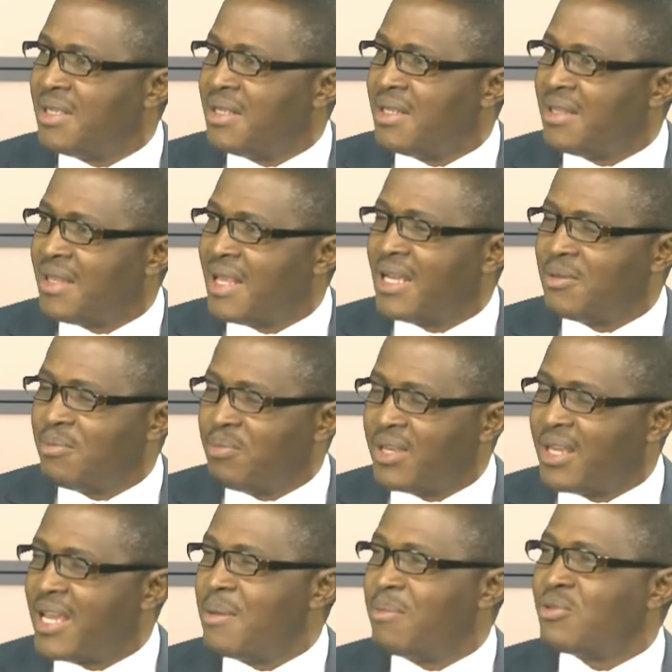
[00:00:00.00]
that
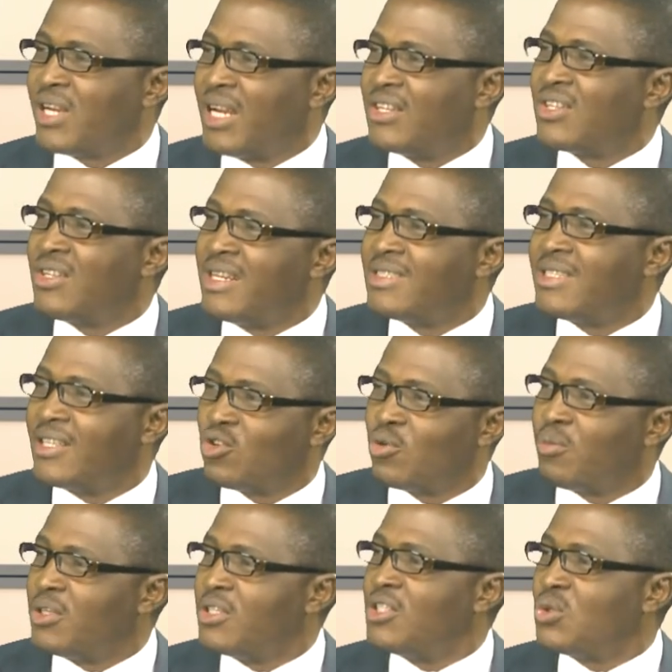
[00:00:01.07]
became translated to
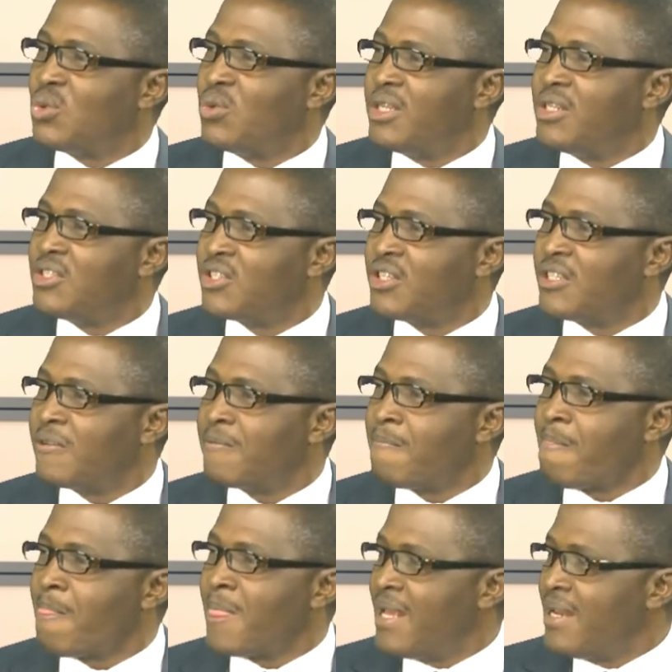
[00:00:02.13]
political interest.
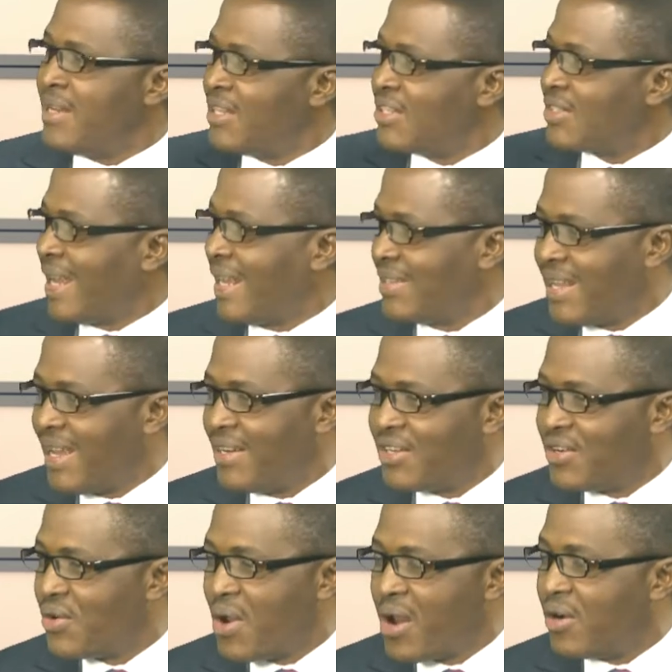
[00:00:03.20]
They started the
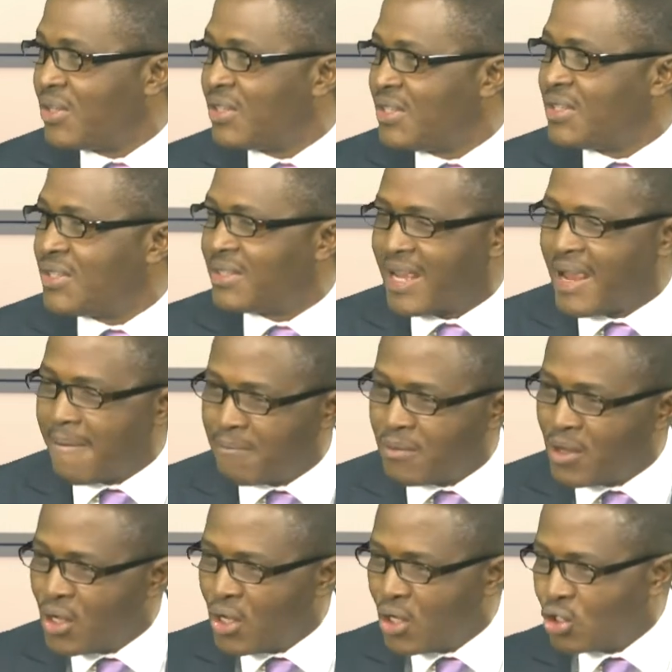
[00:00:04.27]
rail system
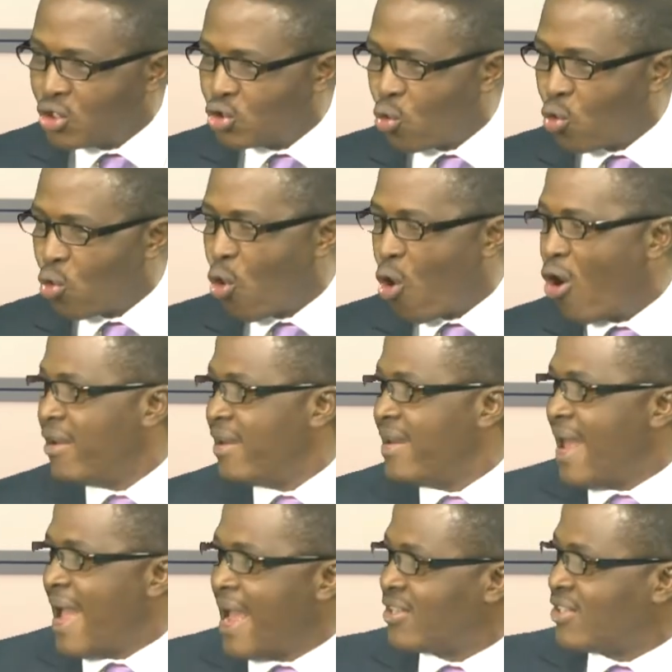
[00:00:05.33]
to
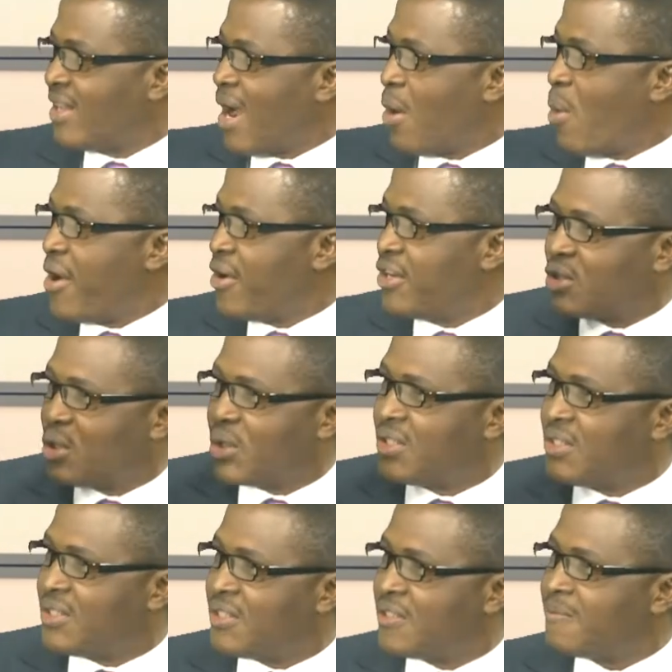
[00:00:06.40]
connect our
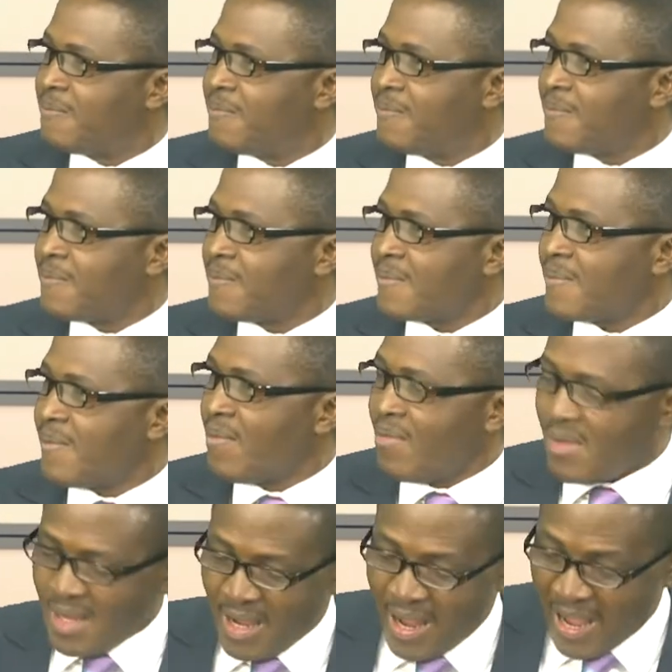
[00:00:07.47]
resources.
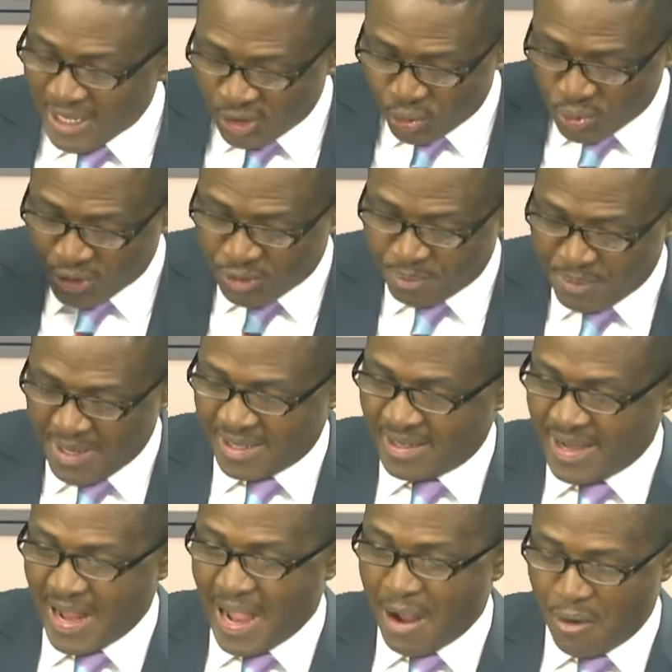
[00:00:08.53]
As we speak
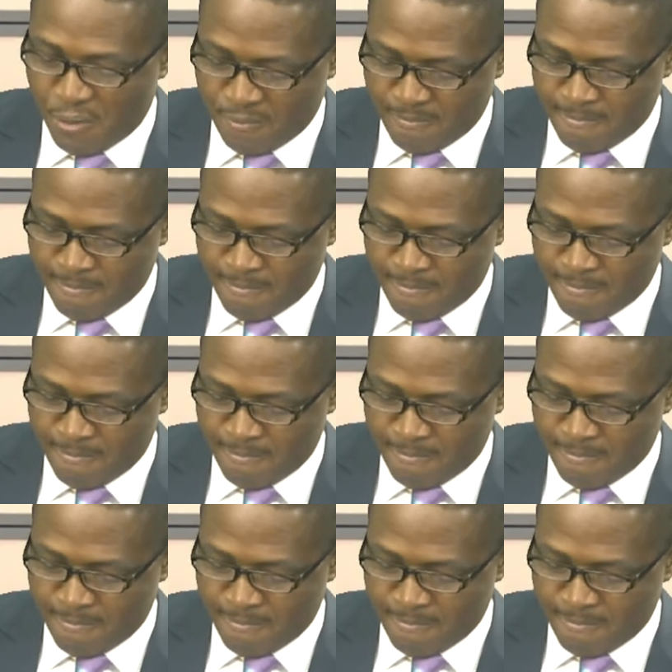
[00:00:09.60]
now,